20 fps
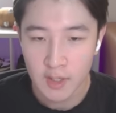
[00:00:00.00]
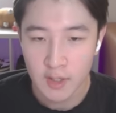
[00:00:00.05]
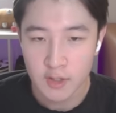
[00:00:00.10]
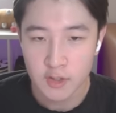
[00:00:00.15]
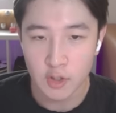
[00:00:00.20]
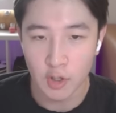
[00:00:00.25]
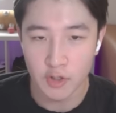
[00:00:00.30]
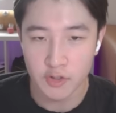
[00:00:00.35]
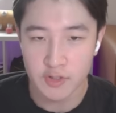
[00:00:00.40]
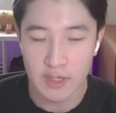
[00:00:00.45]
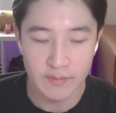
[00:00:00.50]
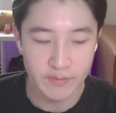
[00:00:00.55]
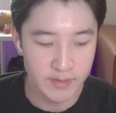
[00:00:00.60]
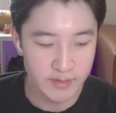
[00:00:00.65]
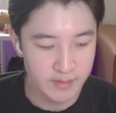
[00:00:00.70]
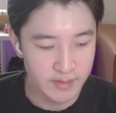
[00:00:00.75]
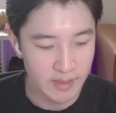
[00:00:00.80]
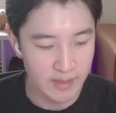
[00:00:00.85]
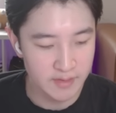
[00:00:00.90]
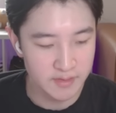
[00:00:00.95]
You also have the
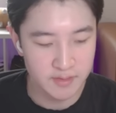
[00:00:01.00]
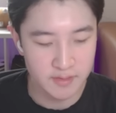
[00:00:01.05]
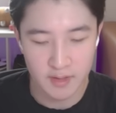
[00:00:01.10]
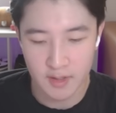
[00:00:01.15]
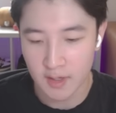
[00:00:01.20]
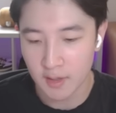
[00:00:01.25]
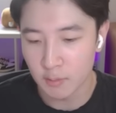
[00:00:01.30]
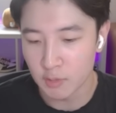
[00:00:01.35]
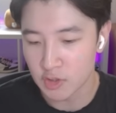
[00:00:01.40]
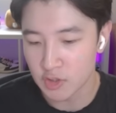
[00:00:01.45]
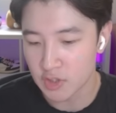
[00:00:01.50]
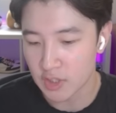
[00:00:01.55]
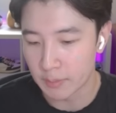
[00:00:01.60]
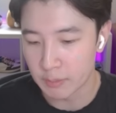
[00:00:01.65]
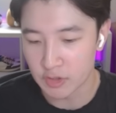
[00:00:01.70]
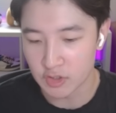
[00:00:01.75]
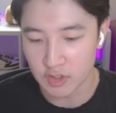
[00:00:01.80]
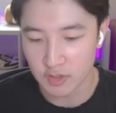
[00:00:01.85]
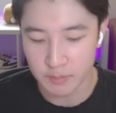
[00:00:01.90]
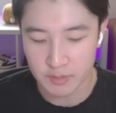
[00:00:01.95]
Tesla, which I'm
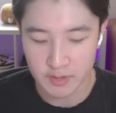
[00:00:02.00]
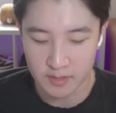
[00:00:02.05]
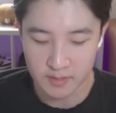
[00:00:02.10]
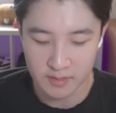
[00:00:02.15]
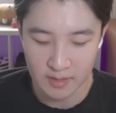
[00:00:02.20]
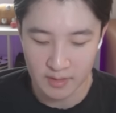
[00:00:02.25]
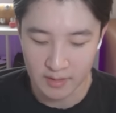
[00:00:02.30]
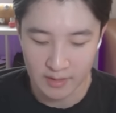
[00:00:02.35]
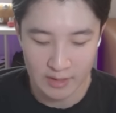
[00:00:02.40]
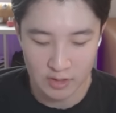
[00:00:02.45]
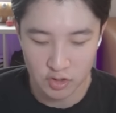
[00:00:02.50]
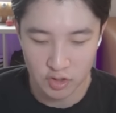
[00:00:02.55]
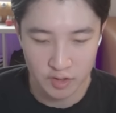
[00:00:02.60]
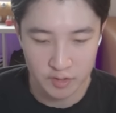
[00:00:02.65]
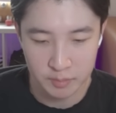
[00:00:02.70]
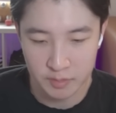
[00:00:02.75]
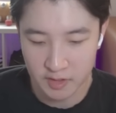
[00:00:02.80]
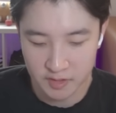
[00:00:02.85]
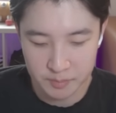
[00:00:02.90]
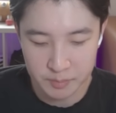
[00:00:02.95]
assuming is
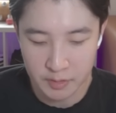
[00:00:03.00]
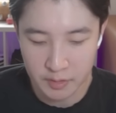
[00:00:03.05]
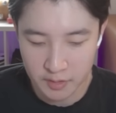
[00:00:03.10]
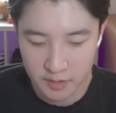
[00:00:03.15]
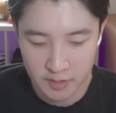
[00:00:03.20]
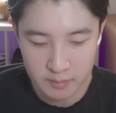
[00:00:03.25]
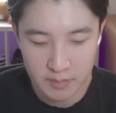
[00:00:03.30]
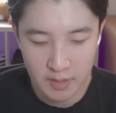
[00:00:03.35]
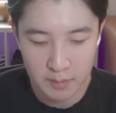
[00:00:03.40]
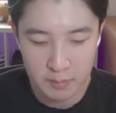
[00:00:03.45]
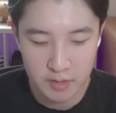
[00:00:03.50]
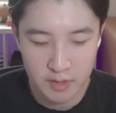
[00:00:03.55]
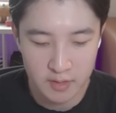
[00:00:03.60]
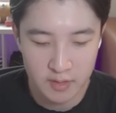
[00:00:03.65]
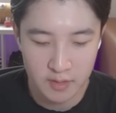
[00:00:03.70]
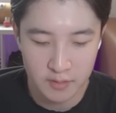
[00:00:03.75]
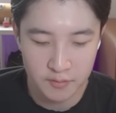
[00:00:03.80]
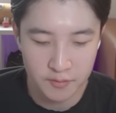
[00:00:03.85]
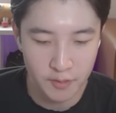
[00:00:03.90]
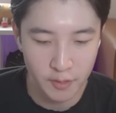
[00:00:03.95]
electric plus building, maybe
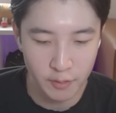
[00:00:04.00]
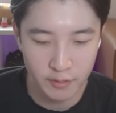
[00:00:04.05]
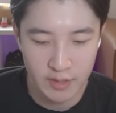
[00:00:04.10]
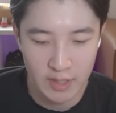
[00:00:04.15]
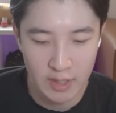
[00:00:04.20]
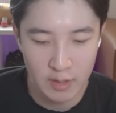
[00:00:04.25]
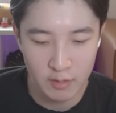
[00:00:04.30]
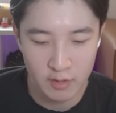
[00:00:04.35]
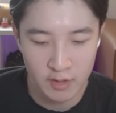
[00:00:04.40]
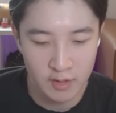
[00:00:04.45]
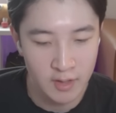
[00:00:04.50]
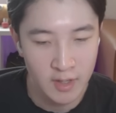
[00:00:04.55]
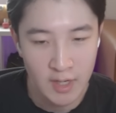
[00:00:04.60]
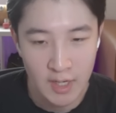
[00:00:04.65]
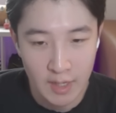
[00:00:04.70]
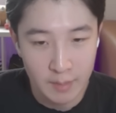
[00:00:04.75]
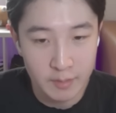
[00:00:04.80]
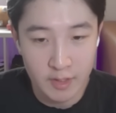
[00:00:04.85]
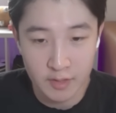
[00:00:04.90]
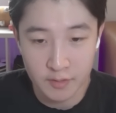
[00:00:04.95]
the Inferno Tower.
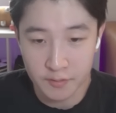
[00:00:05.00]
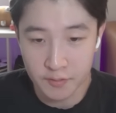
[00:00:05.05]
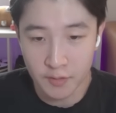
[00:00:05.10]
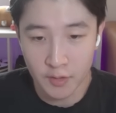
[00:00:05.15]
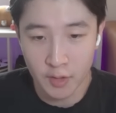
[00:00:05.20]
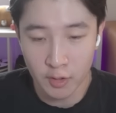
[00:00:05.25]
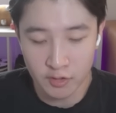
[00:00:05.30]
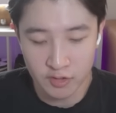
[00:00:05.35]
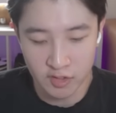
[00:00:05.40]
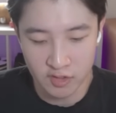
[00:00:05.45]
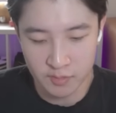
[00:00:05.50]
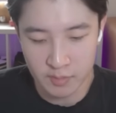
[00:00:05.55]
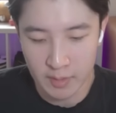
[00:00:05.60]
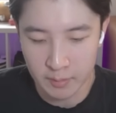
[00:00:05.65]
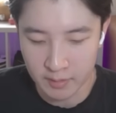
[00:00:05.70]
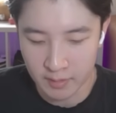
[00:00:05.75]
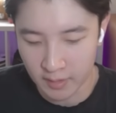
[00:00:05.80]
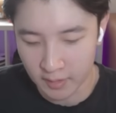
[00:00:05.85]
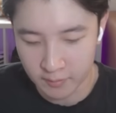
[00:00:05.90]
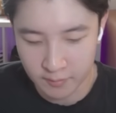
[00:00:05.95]
I mean Inferno, so it's
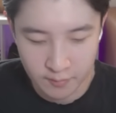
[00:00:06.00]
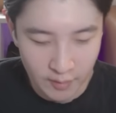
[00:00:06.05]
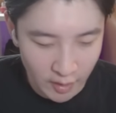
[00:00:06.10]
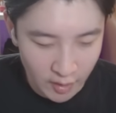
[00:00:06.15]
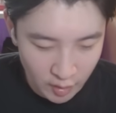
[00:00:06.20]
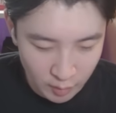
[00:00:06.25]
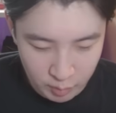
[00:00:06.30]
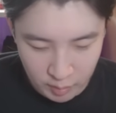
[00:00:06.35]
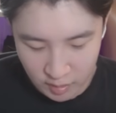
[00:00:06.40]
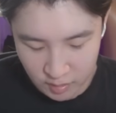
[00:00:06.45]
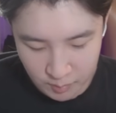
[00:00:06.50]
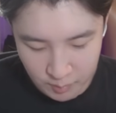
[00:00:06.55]
probably like fire plus